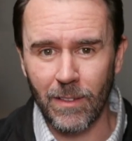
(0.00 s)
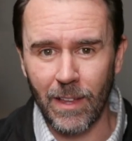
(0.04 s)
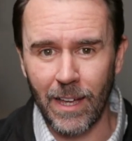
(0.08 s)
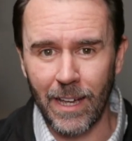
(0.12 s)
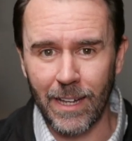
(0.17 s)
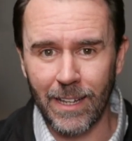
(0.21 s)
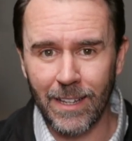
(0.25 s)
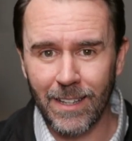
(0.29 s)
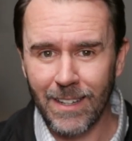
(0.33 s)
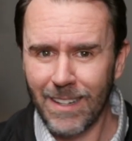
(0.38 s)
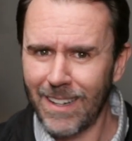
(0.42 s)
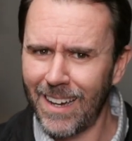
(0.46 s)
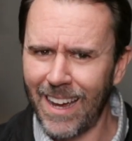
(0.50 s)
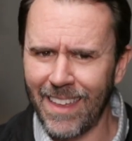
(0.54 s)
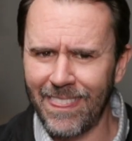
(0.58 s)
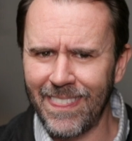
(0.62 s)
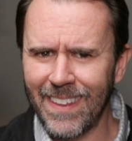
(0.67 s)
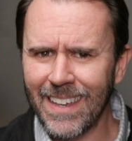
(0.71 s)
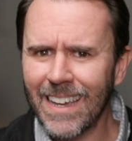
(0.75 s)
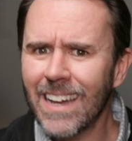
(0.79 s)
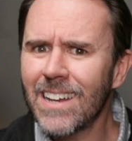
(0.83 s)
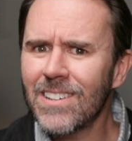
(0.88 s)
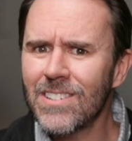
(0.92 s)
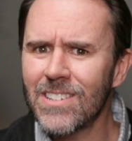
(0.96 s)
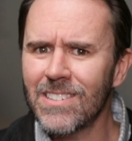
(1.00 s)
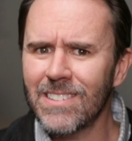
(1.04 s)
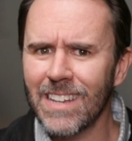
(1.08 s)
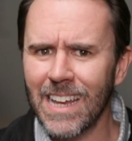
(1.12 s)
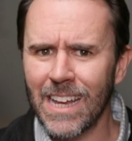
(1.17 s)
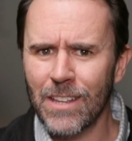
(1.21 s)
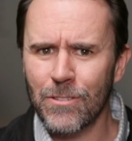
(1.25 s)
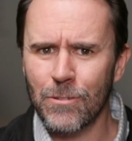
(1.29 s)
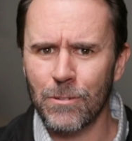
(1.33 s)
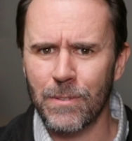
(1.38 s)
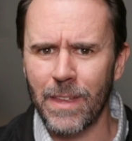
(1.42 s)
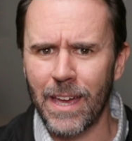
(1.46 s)
like, I think I just
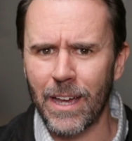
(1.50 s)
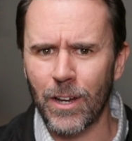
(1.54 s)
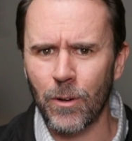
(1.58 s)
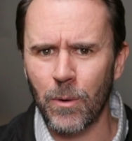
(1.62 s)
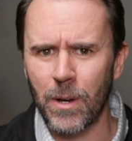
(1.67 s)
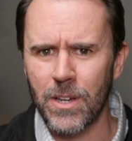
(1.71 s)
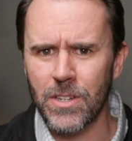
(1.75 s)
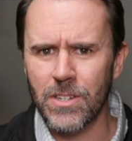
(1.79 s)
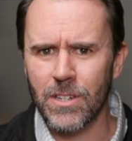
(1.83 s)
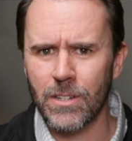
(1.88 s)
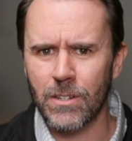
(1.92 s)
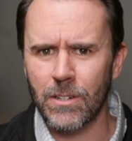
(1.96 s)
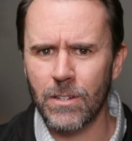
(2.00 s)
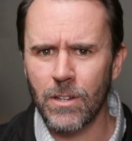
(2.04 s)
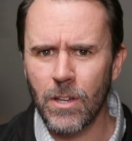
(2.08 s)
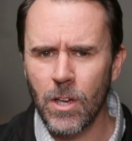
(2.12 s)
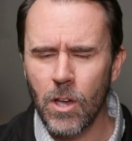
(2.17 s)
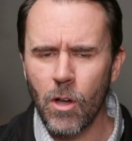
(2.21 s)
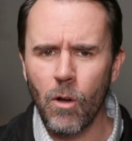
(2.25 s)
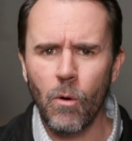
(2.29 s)
answered that question.